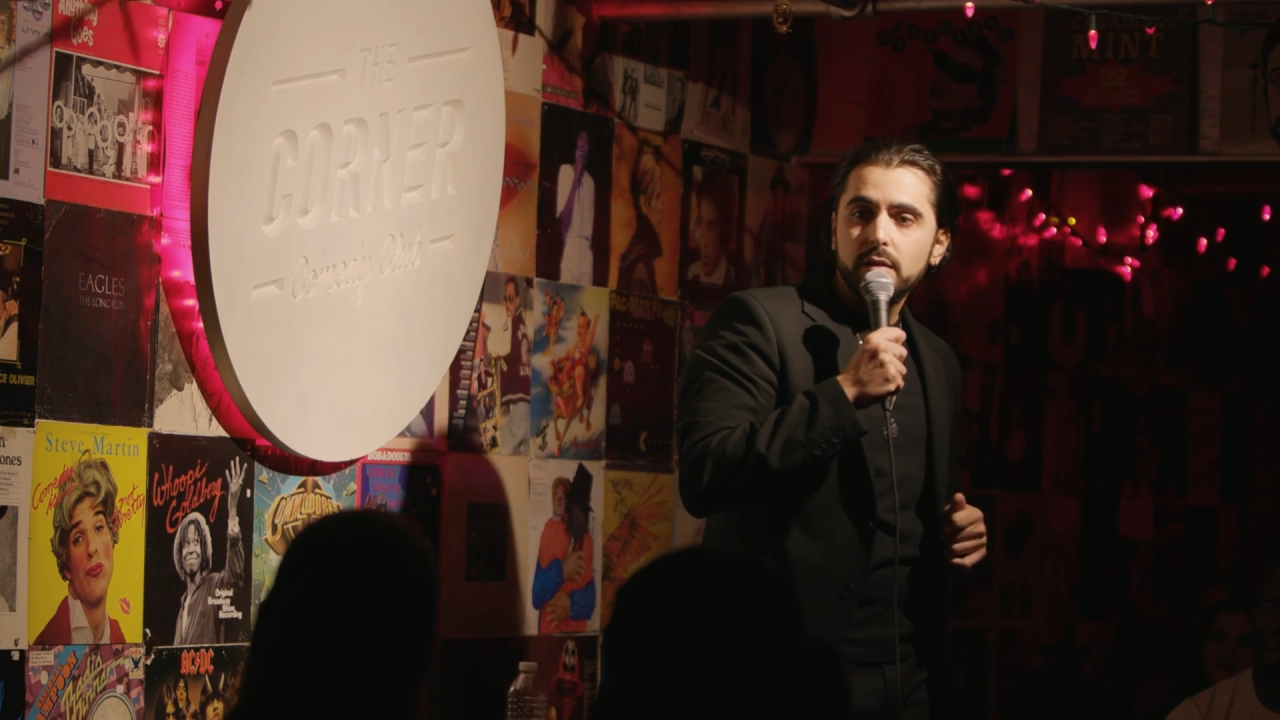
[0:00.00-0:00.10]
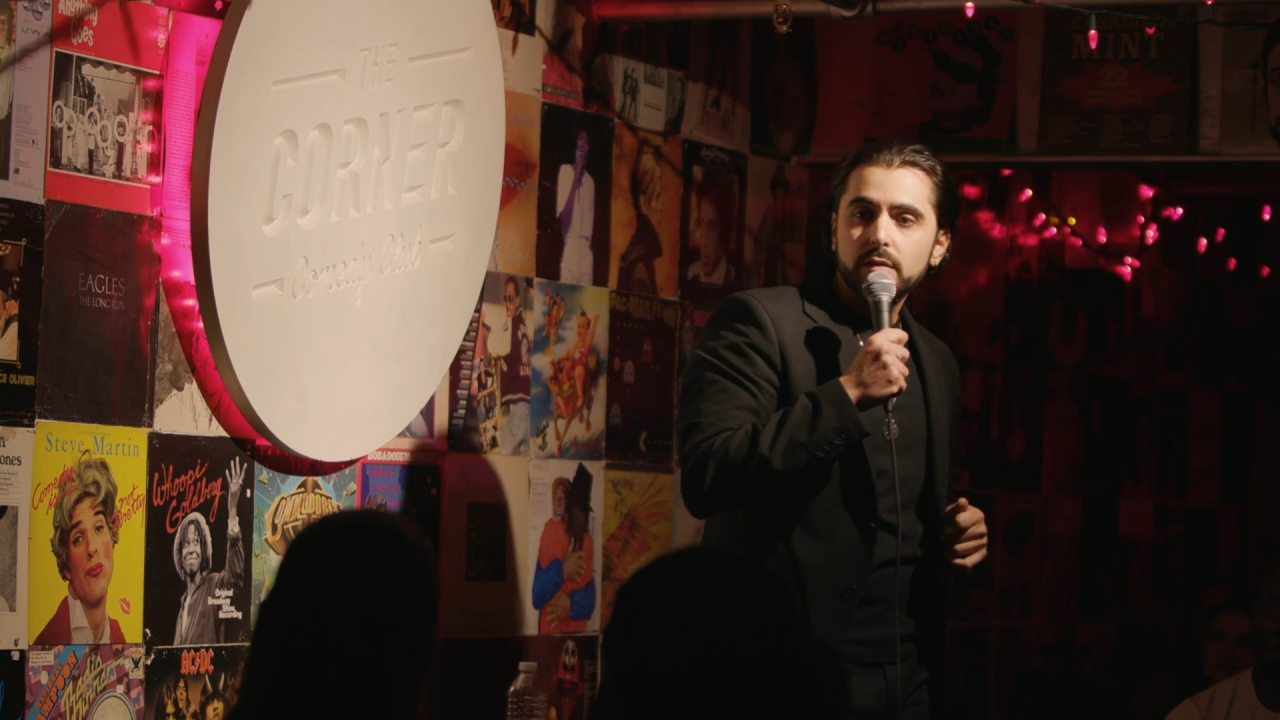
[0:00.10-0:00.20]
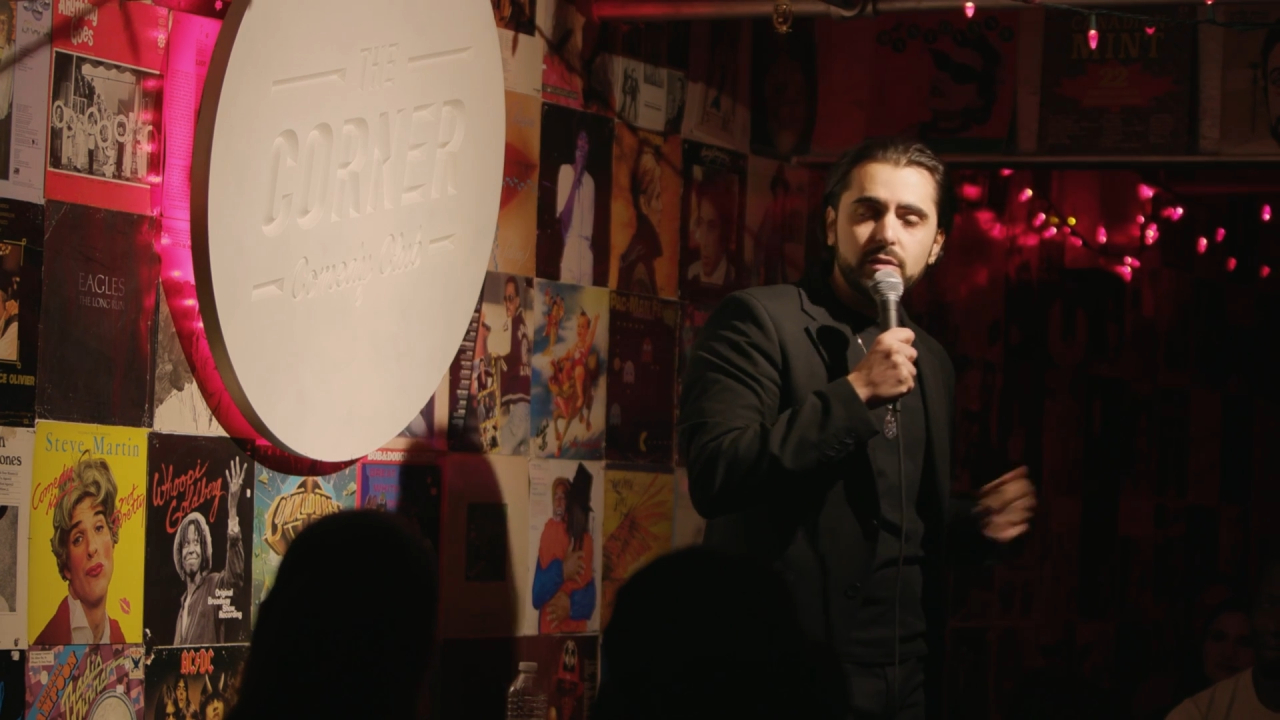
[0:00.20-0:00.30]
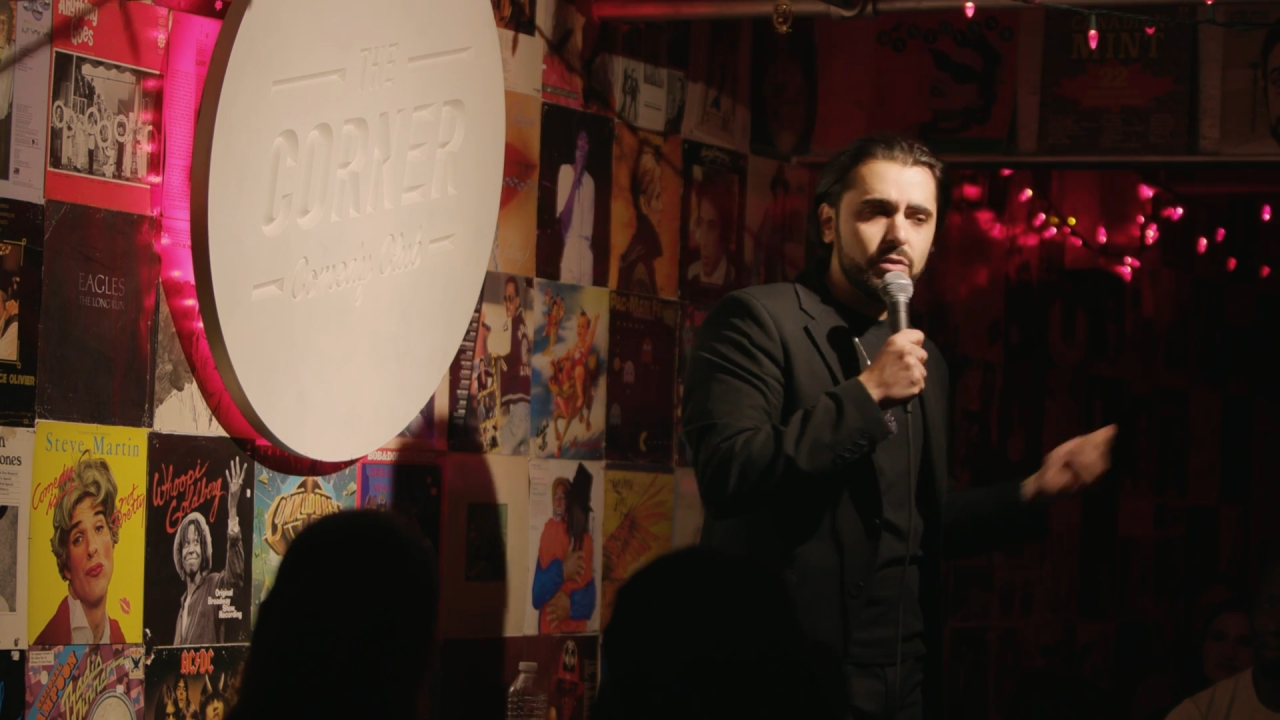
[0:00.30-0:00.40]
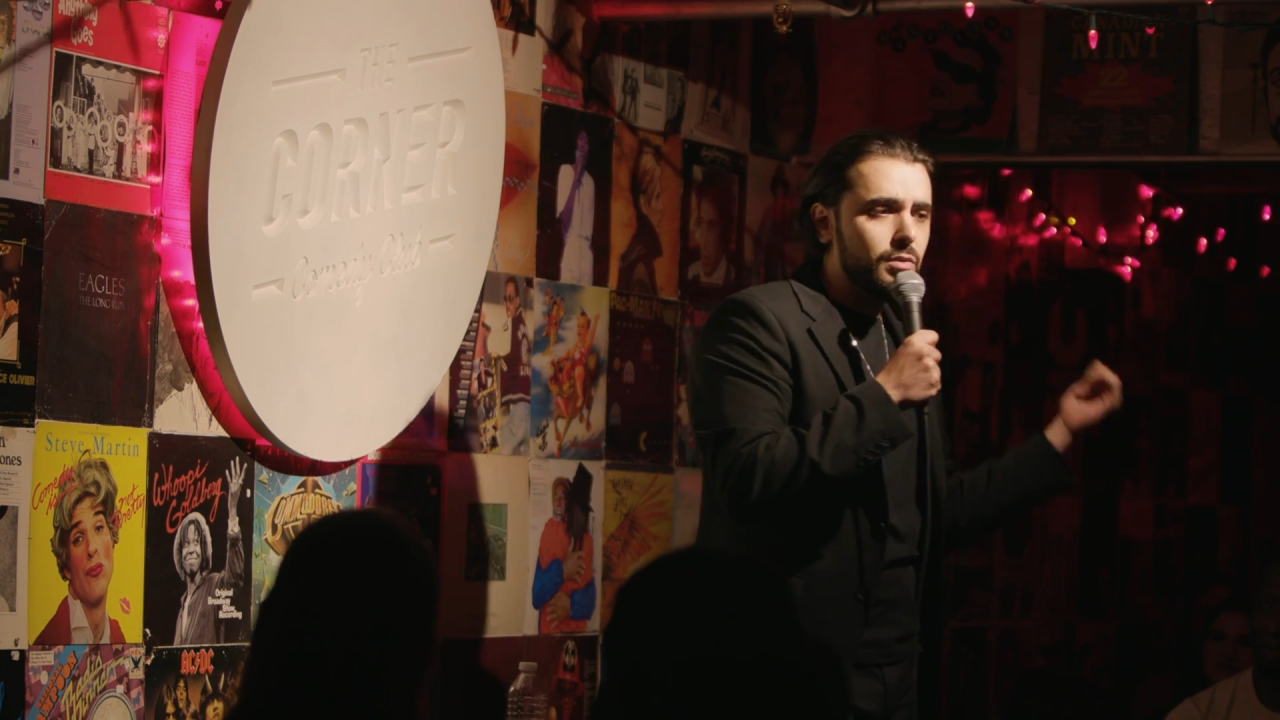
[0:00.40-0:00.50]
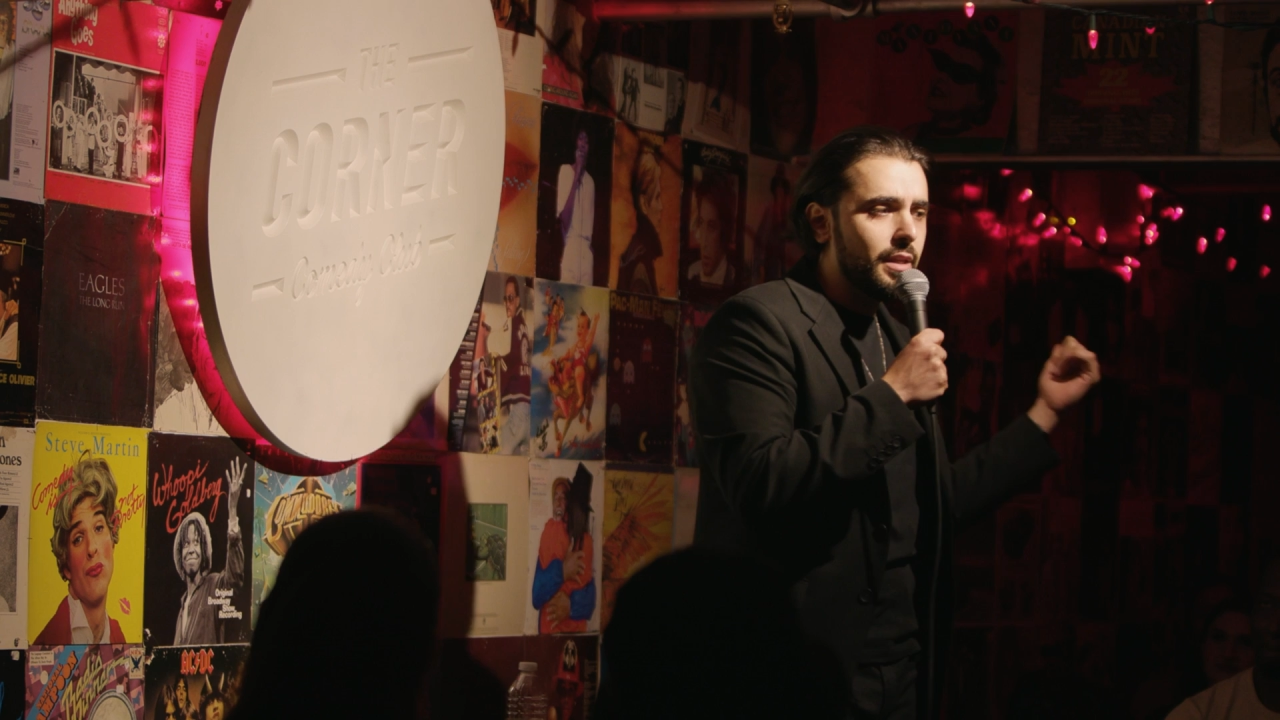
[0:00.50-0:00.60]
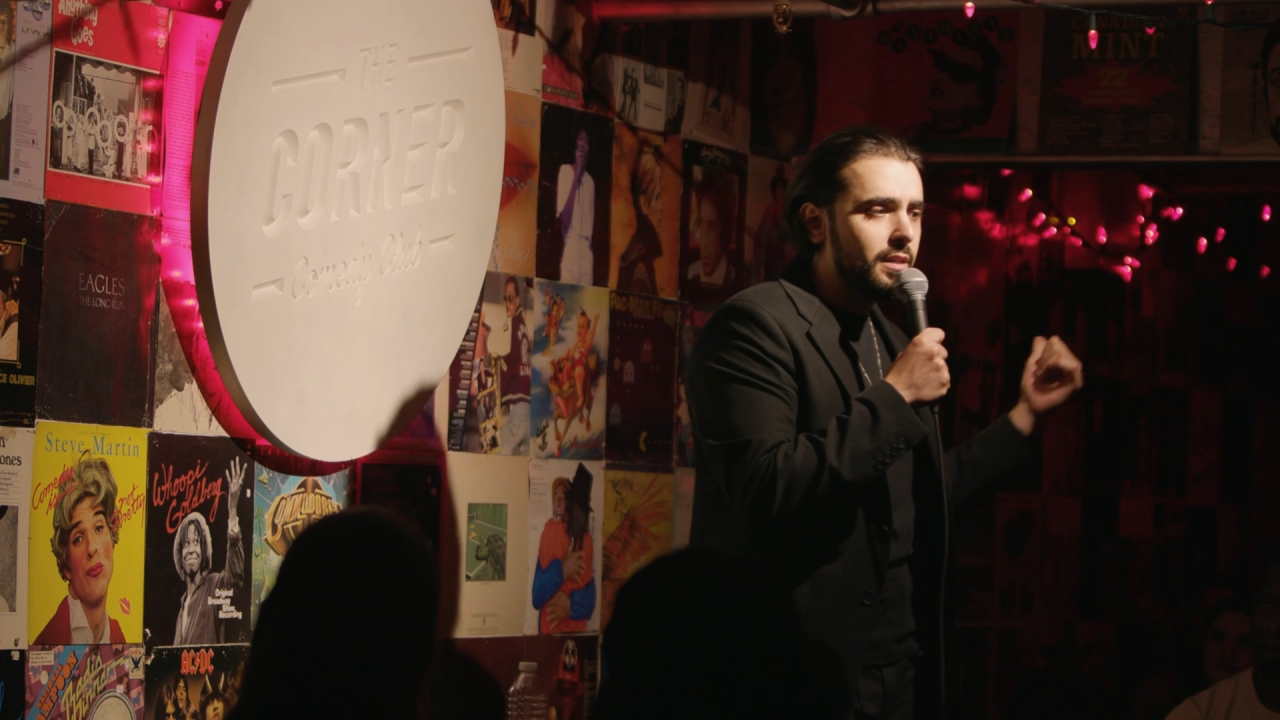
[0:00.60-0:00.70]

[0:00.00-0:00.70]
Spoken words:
This girl